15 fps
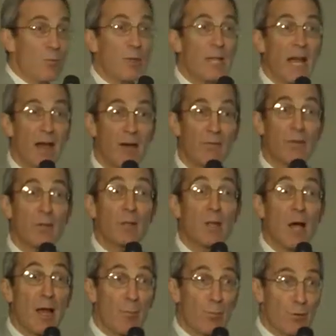we have the
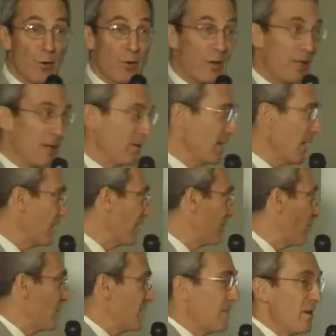library. That
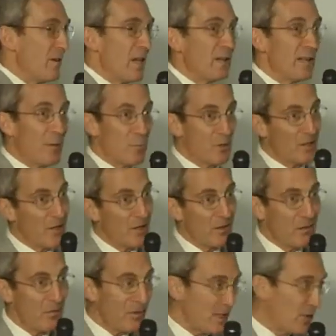was not an
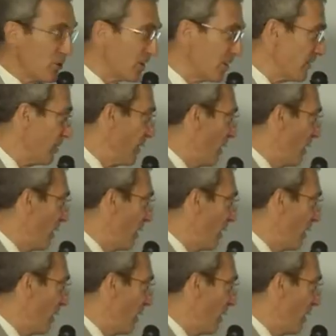invention